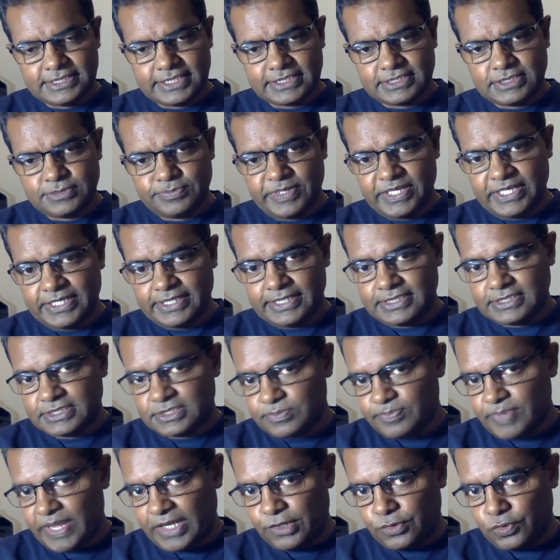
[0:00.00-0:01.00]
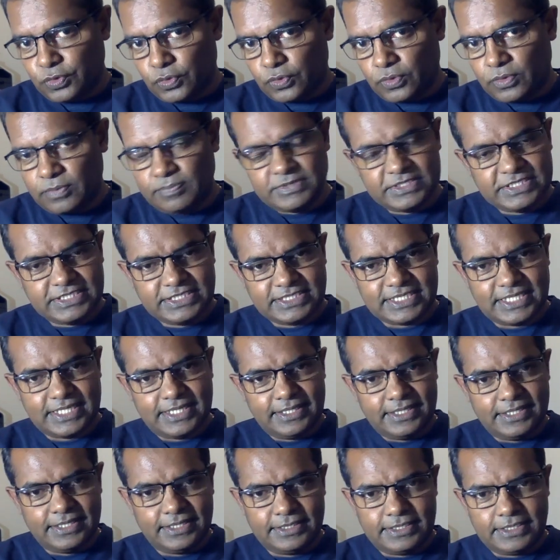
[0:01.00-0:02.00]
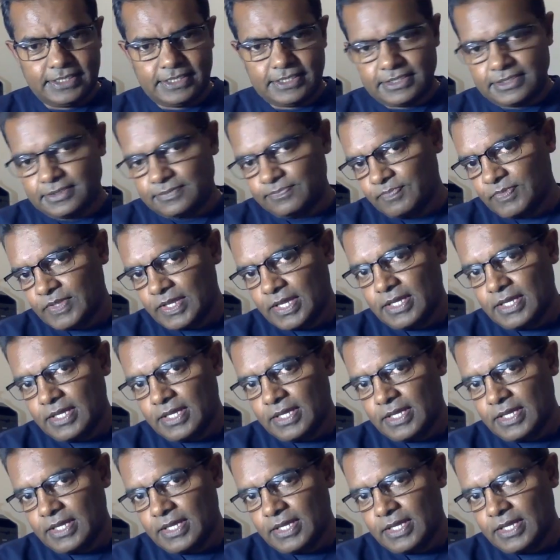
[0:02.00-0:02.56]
experience back home, say India,